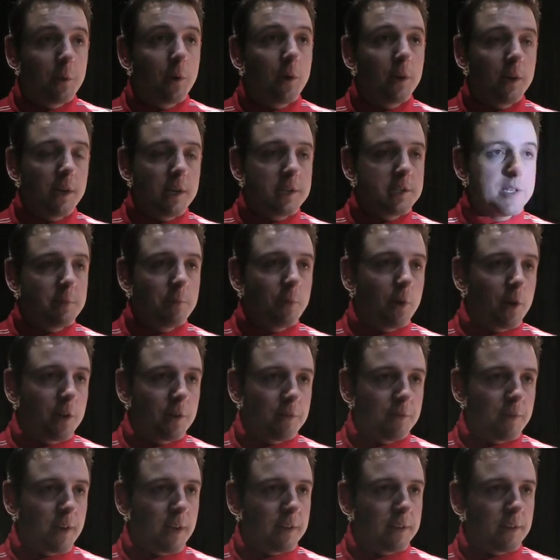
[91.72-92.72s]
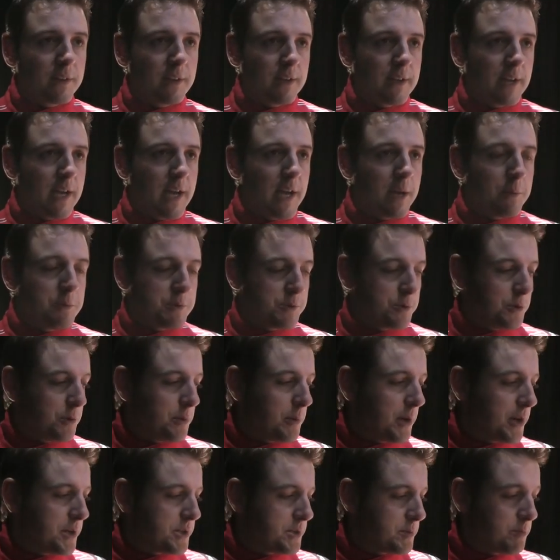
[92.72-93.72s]
quite easy by the fact that the car was
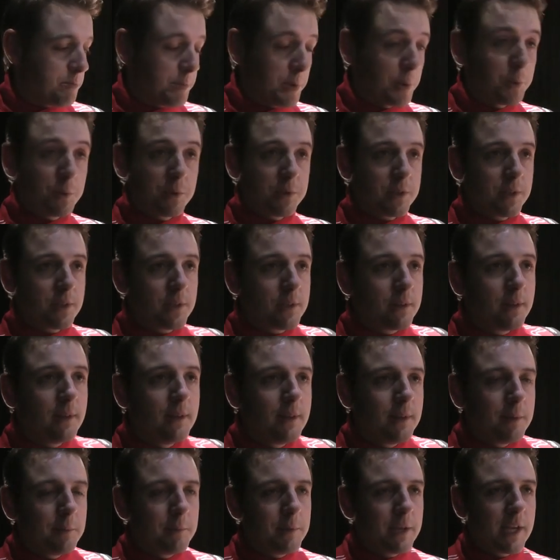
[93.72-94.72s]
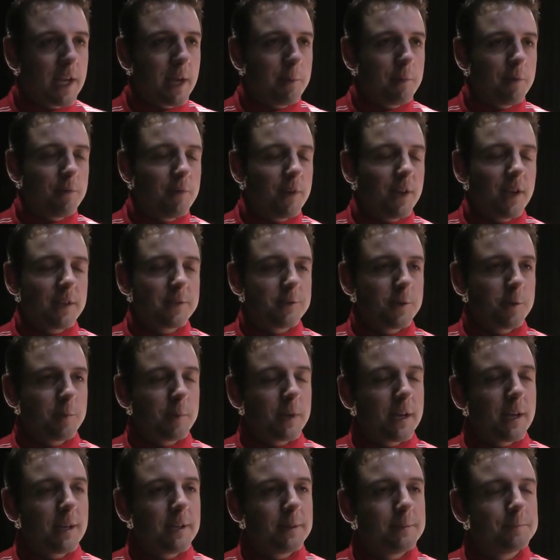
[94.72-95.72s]
almost built to become a V8
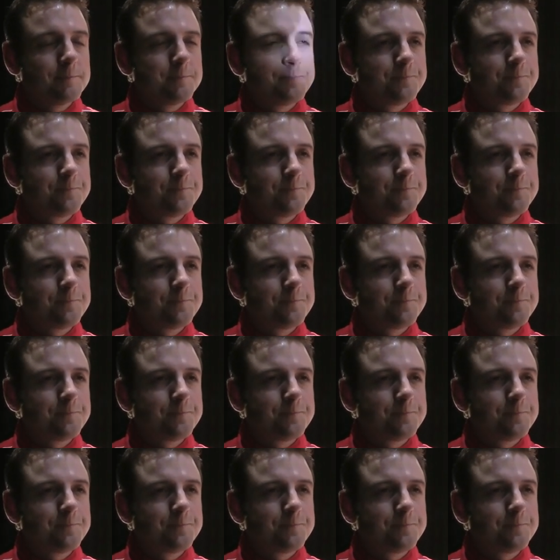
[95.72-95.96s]
Supercar.